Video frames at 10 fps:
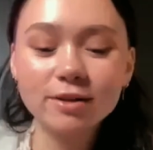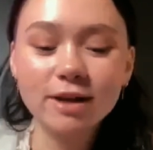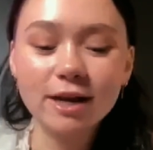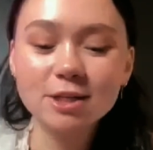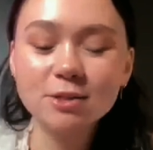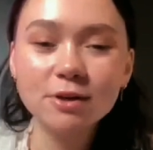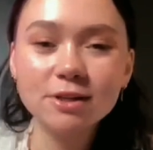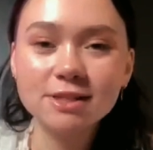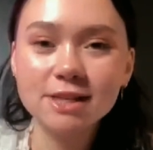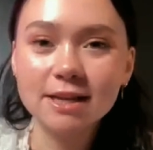Well, I just
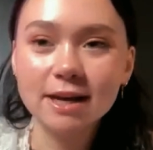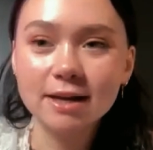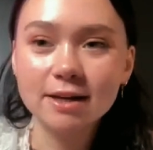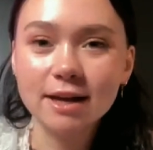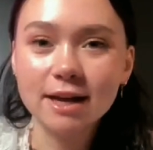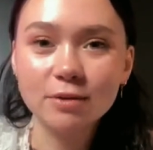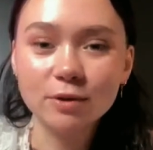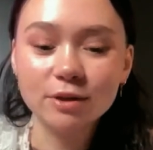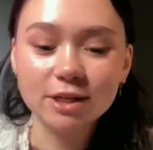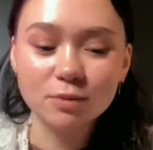want to say that
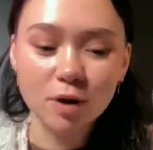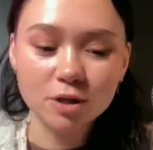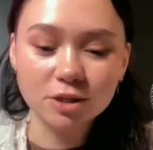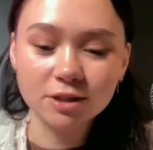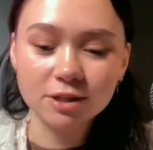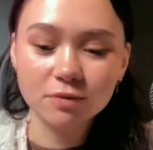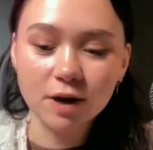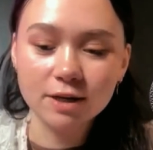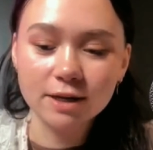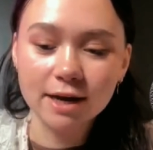anyone that's watching this
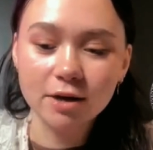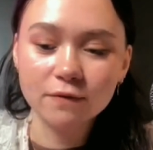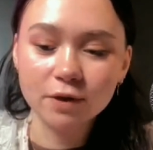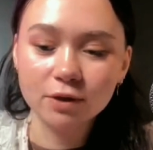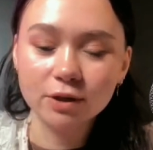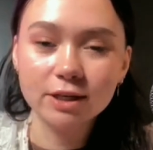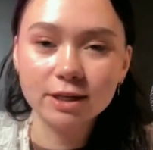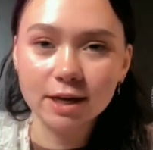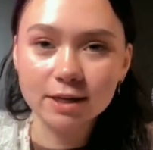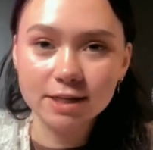right now, if you're
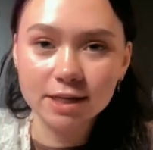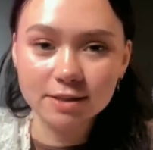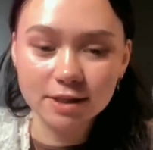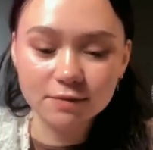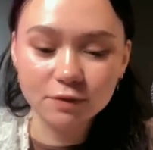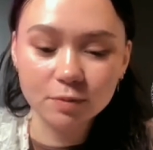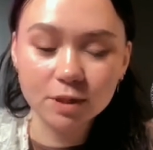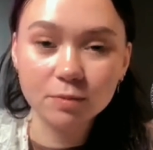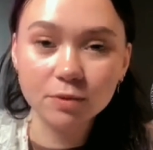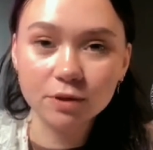looking at successful
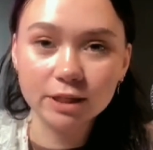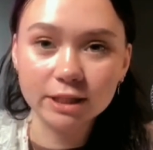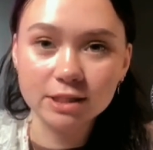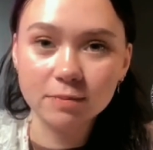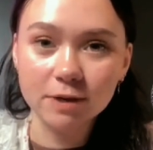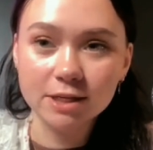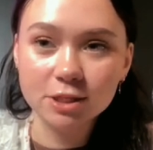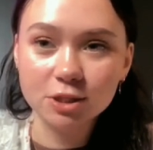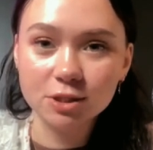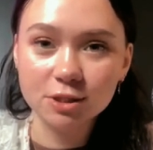people in this
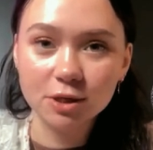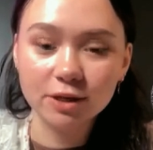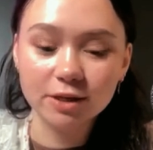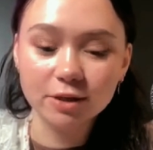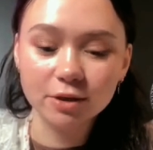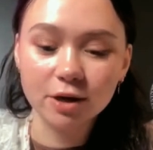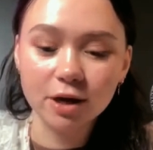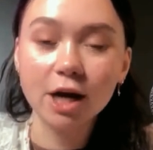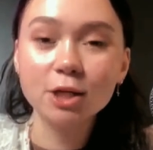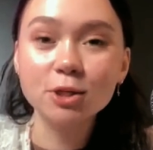space, just know that you're
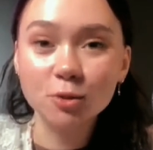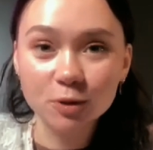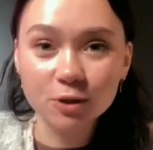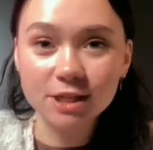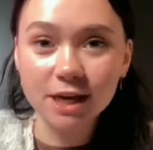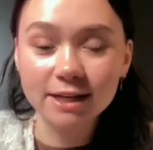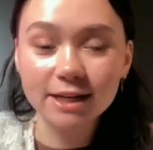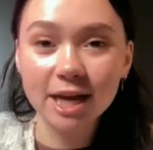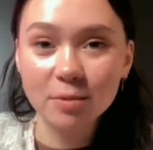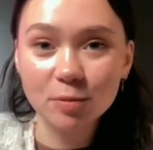
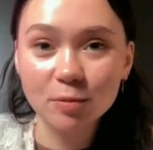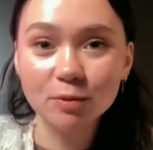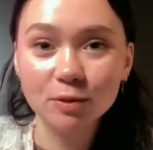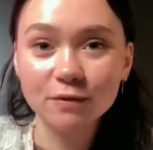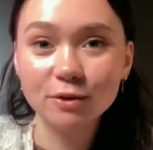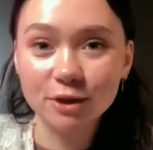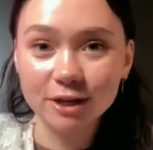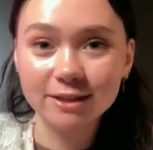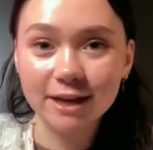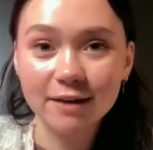100% capable of
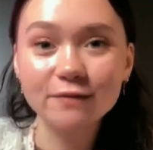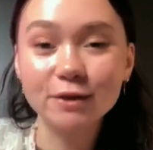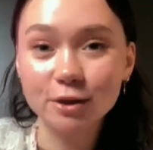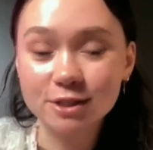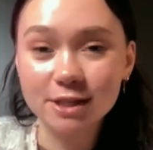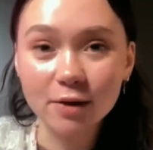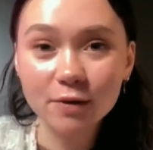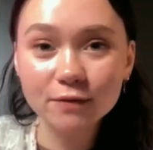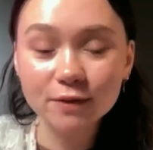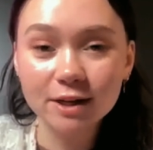creating that for
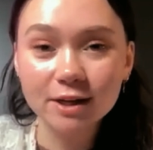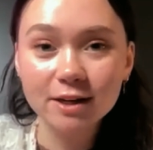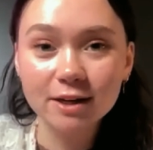yourself.